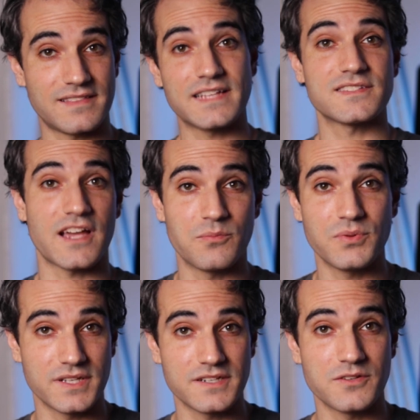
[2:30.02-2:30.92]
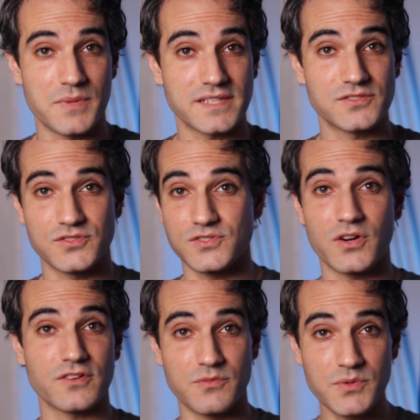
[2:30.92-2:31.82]
that's how political messages
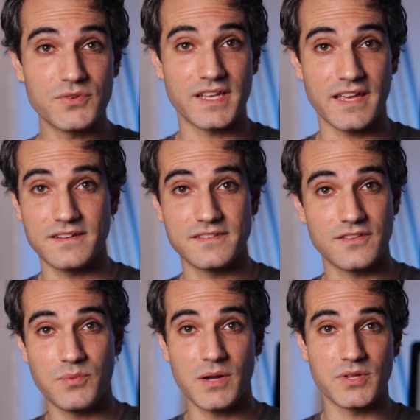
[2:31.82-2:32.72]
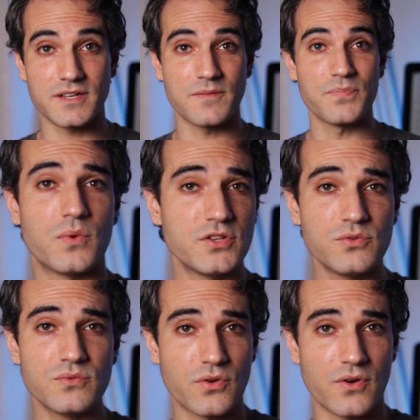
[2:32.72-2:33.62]
are communicated to the public. When
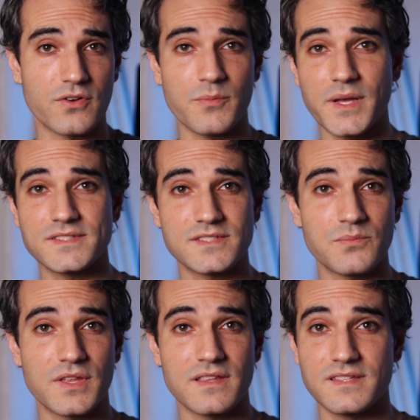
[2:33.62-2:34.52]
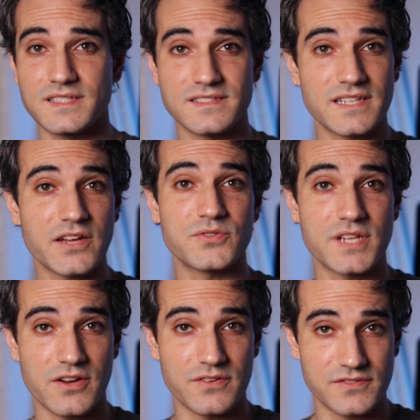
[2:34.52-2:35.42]
you learn about something the
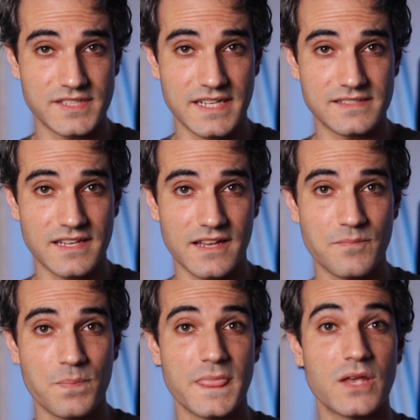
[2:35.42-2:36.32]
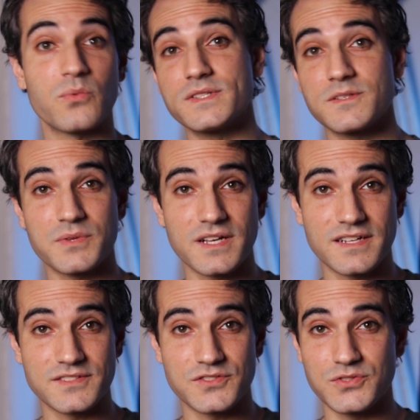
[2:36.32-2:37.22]
Secretary of State said, was it
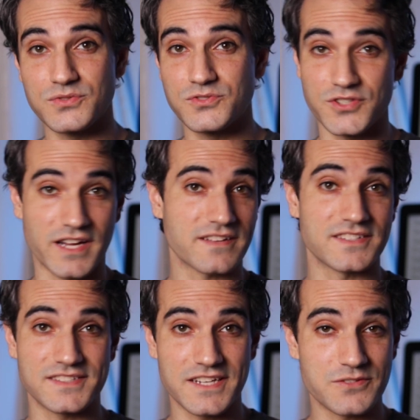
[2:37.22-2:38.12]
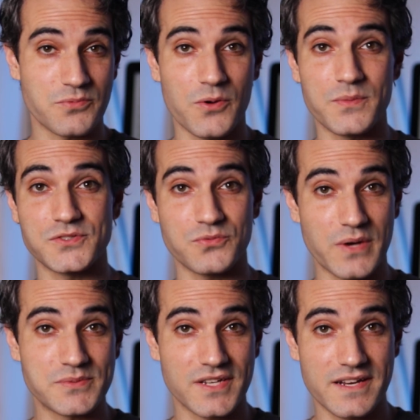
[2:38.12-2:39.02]
because you check the State Department's
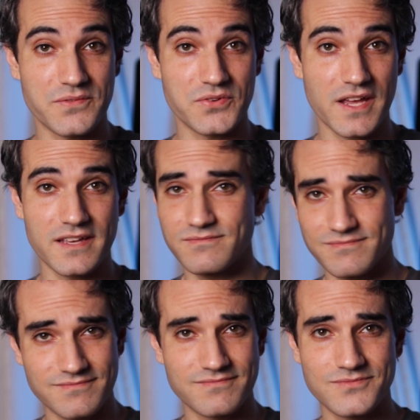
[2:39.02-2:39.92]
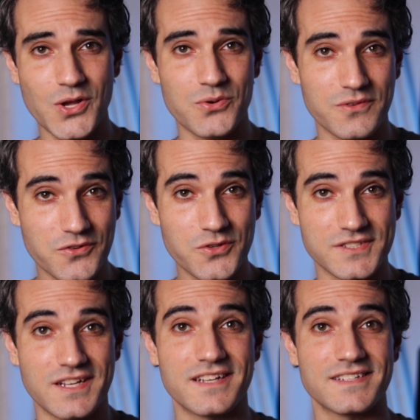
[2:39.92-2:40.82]
website every day? No, of
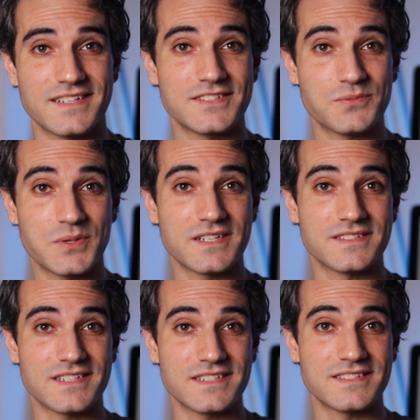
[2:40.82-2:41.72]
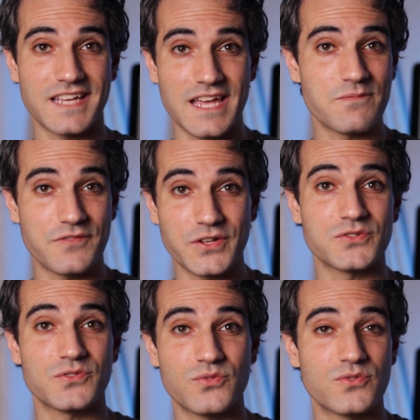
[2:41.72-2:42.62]
course not. It's because it came
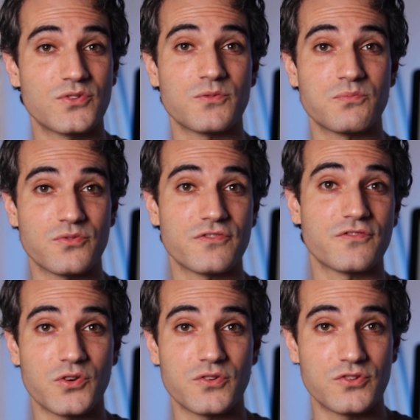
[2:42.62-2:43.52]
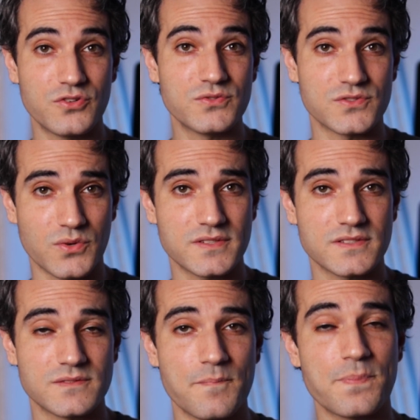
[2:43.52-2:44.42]
filtered through your preferred news
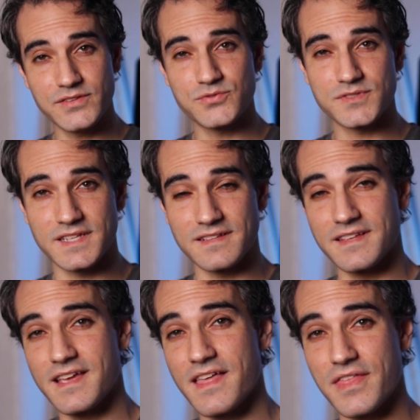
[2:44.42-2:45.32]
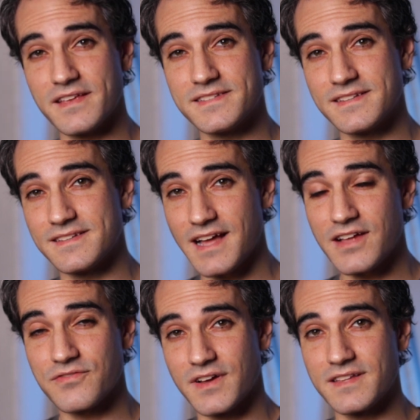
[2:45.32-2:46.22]
source. Interestingly, they did
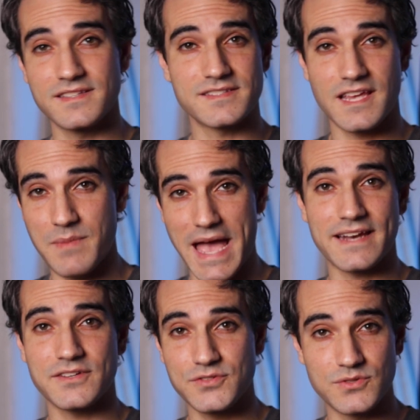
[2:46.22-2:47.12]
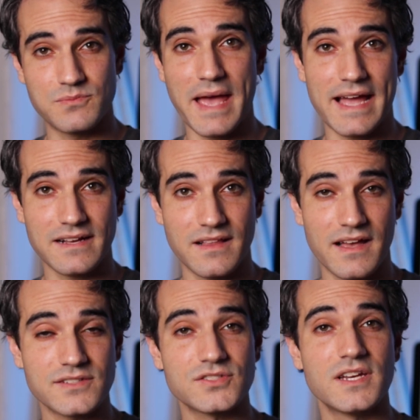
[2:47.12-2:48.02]
not find the same attitude
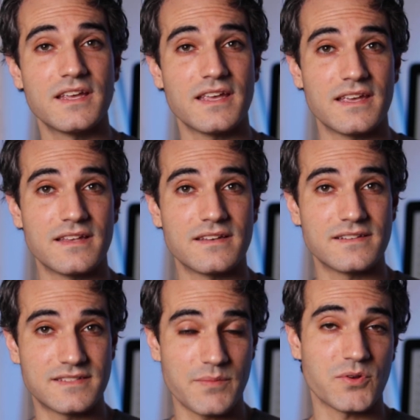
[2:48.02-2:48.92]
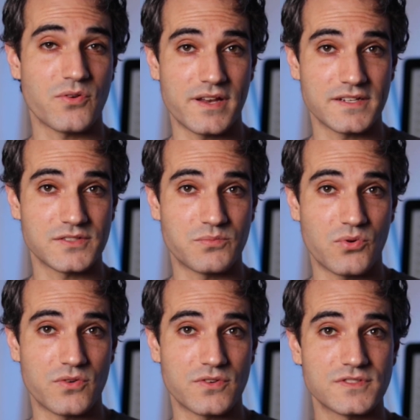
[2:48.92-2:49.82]
backlash in Democratic
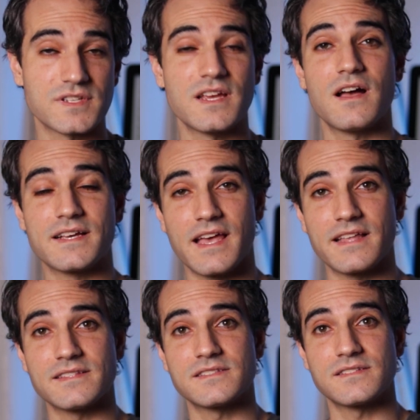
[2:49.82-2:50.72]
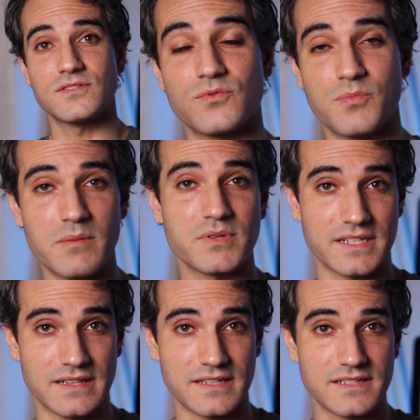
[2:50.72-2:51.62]
supporters against
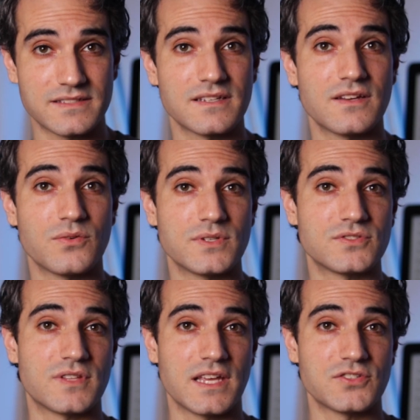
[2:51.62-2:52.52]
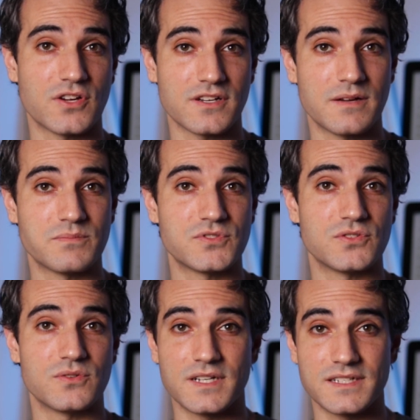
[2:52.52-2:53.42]
Republican elites, which they chalk up
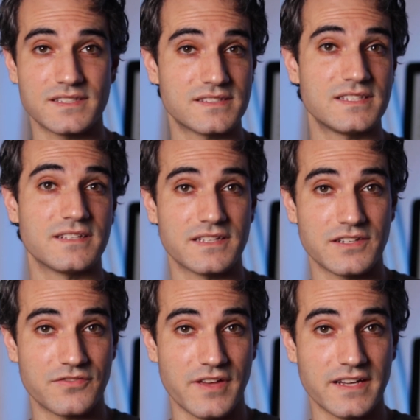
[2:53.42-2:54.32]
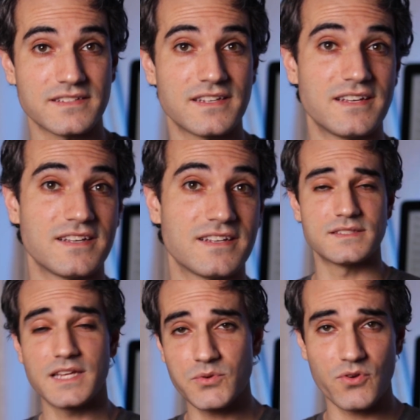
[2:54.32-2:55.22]
to a ceiling effect.
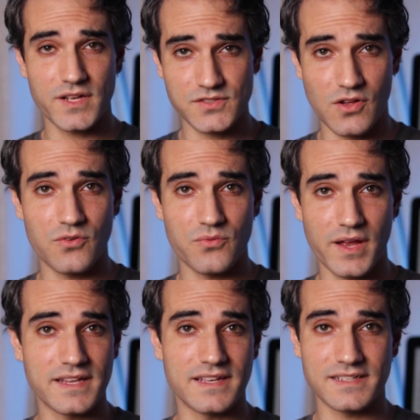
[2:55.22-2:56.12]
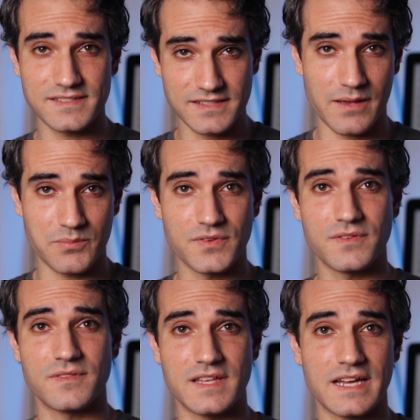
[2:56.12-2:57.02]
Democrats already accept
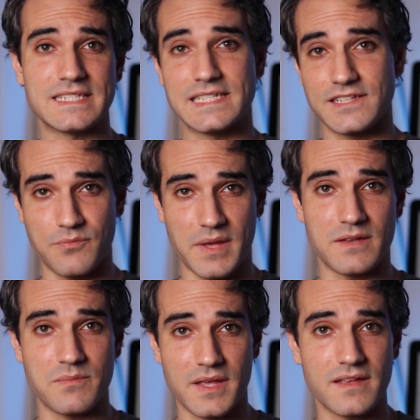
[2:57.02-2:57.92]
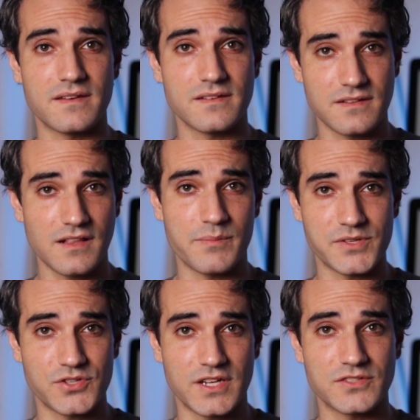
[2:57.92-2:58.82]
the idea of man-made
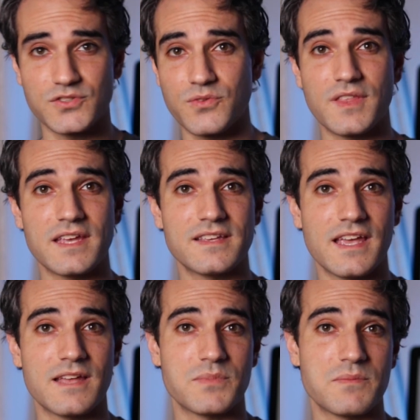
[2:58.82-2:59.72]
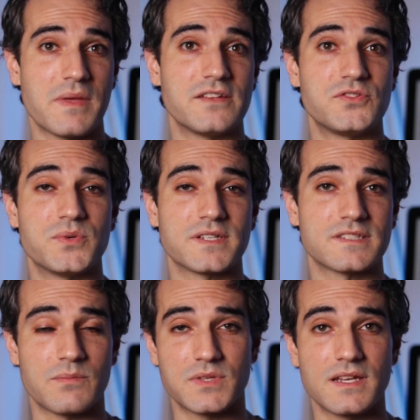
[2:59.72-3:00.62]
climate change, so they can't be made to
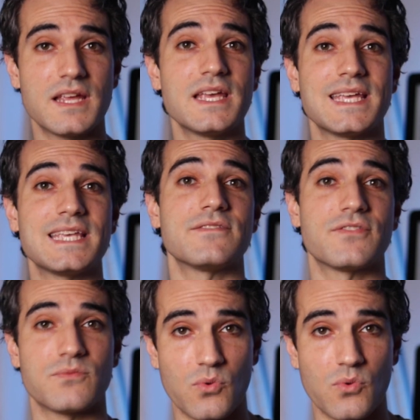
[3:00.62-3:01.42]
accept it even